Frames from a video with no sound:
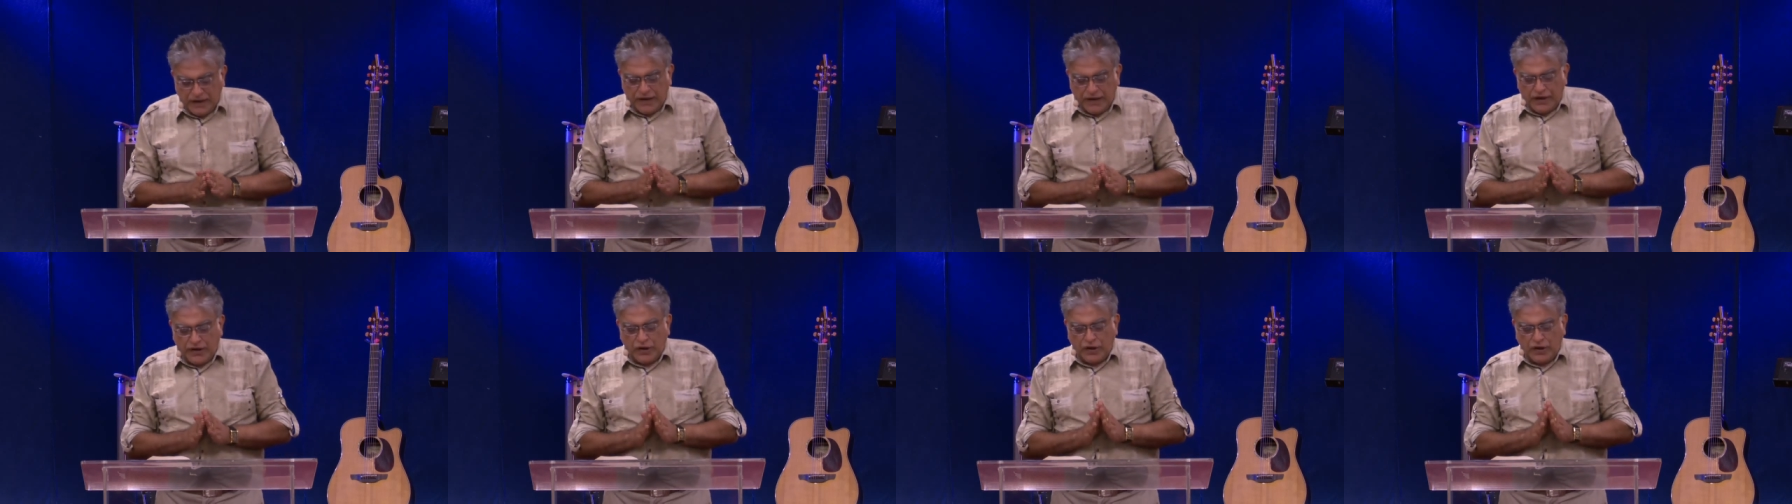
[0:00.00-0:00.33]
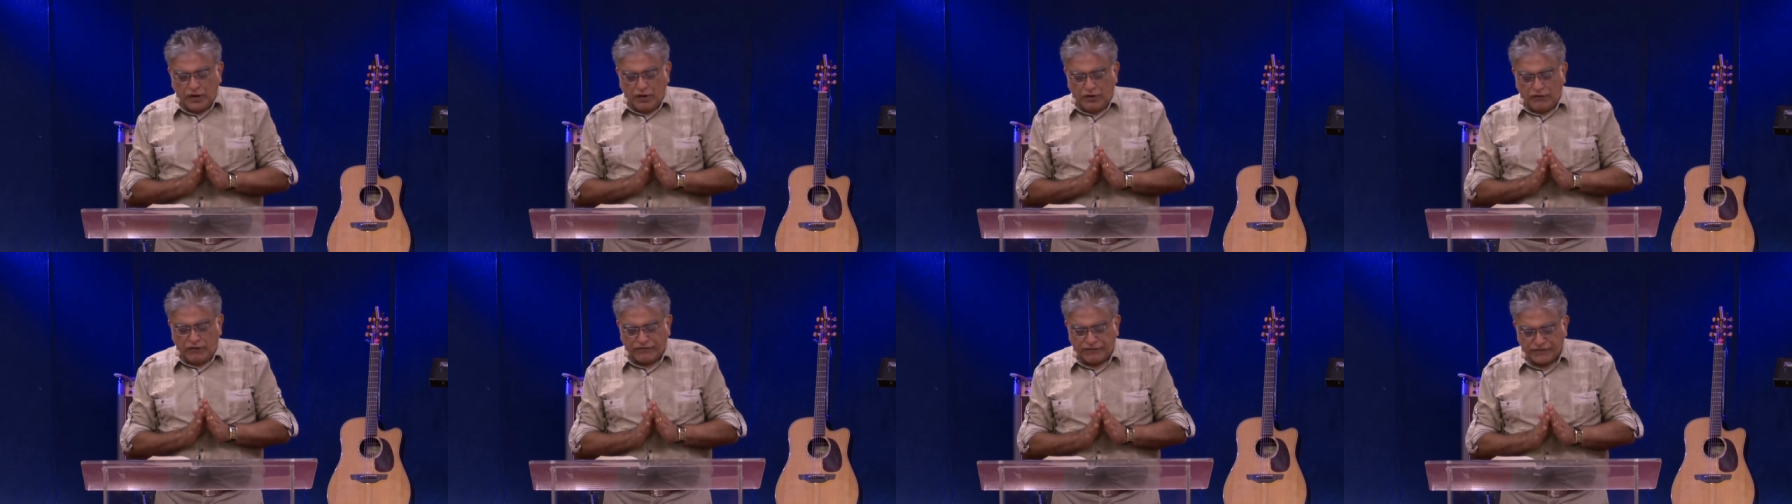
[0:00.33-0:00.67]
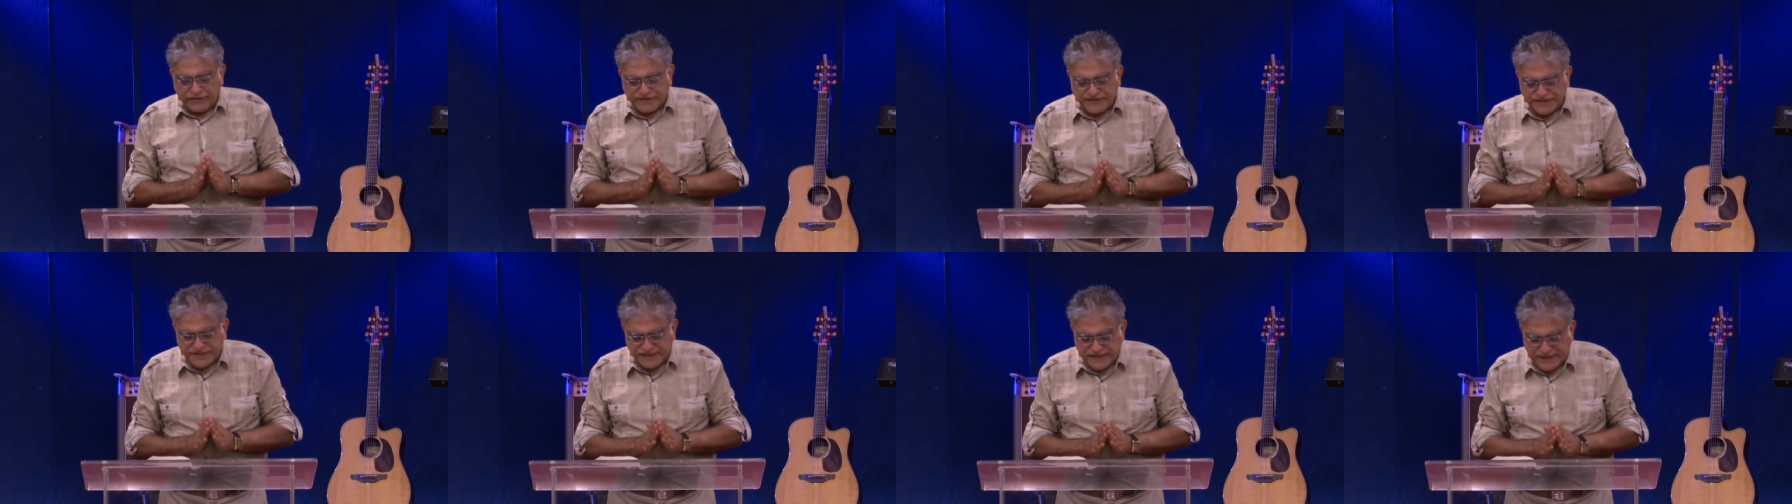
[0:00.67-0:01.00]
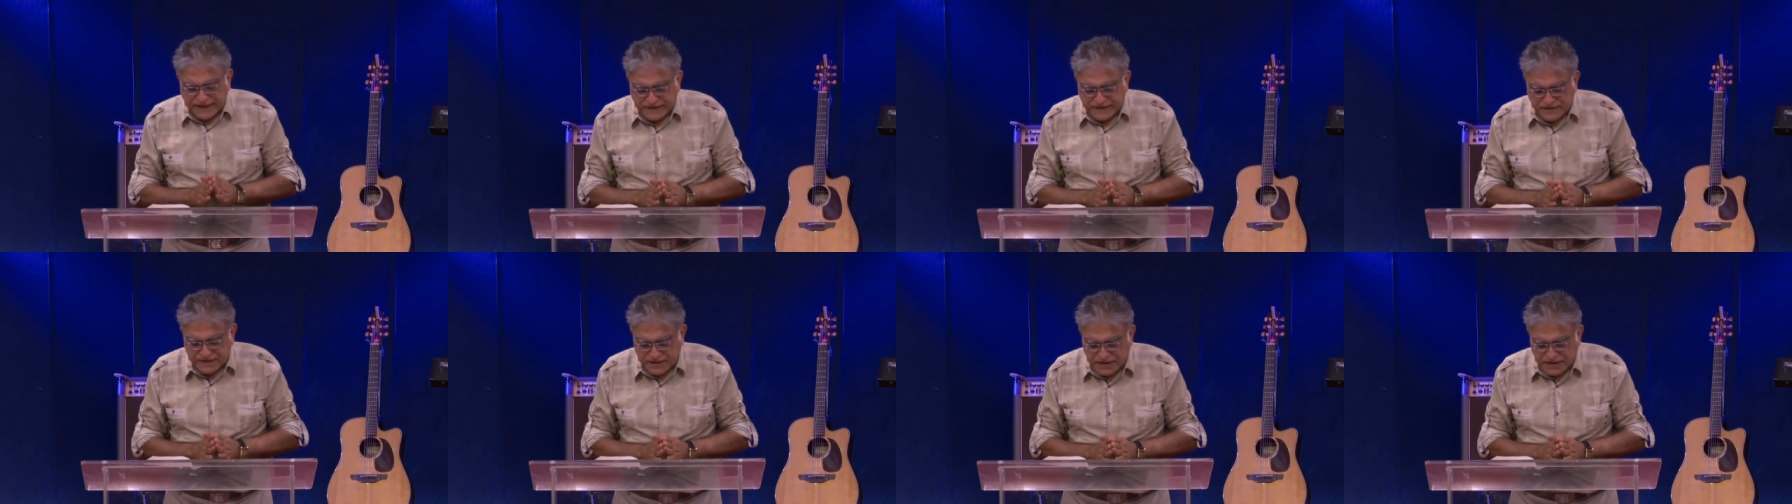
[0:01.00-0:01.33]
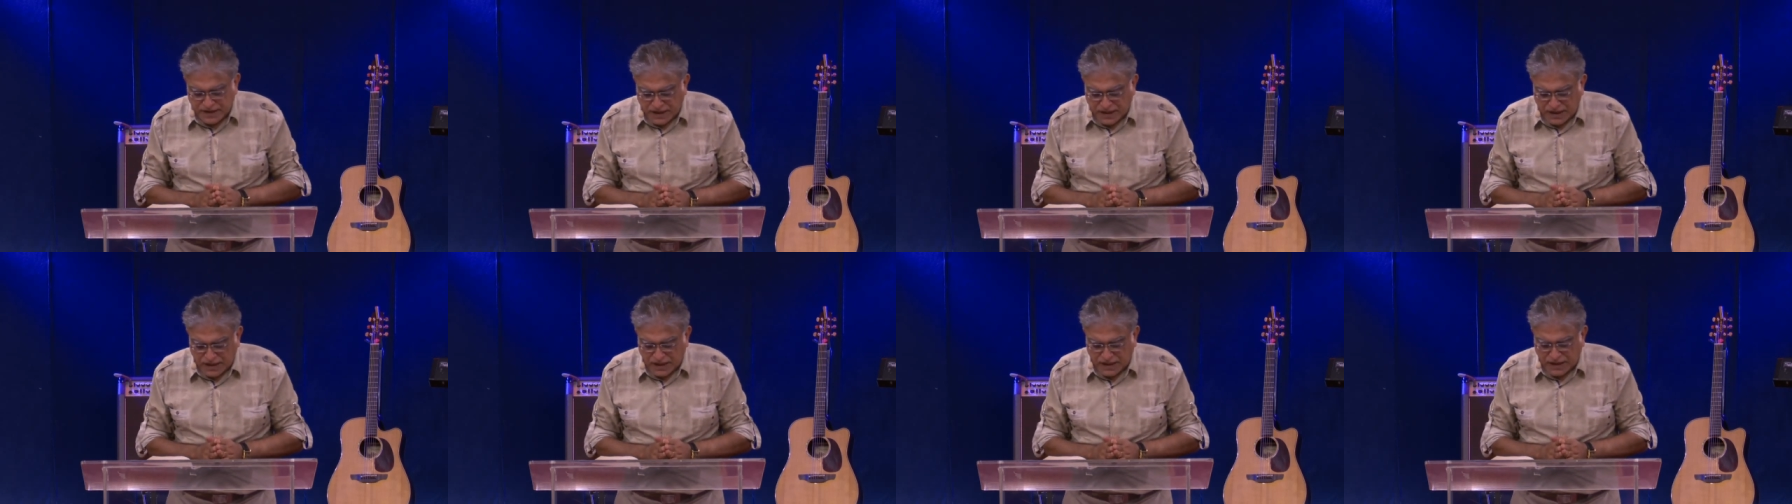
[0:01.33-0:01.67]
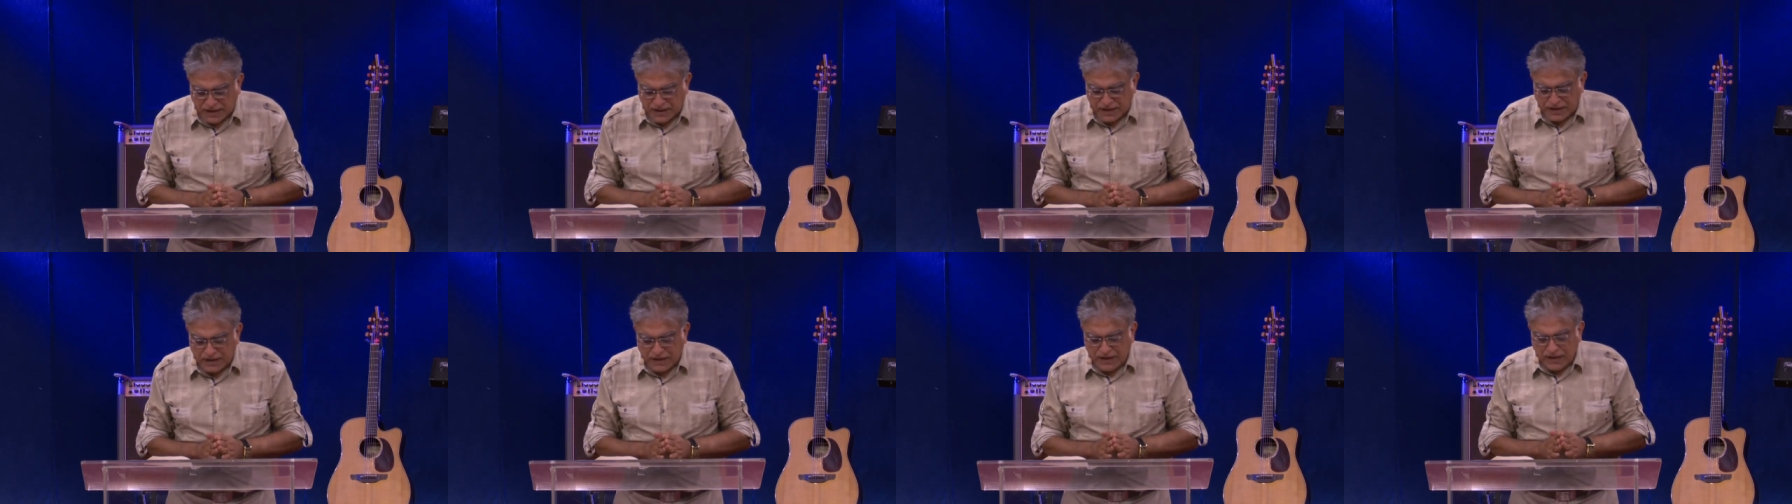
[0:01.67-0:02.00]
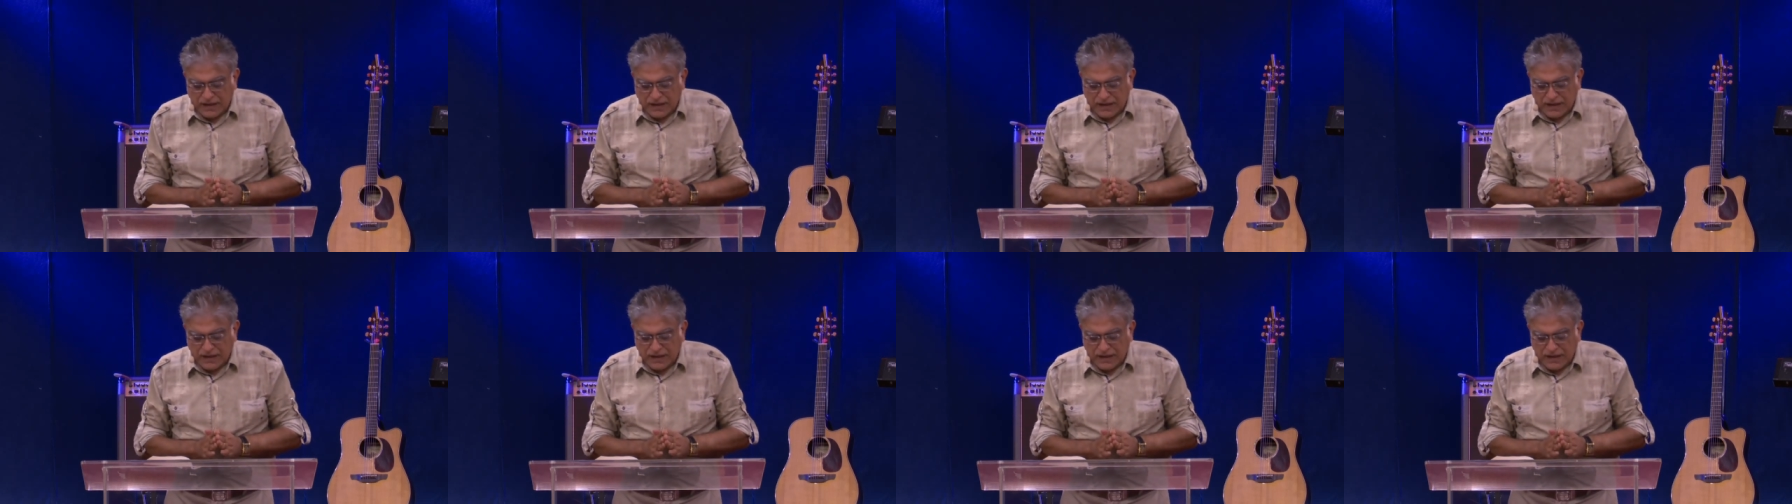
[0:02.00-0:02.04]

nor forsake thee.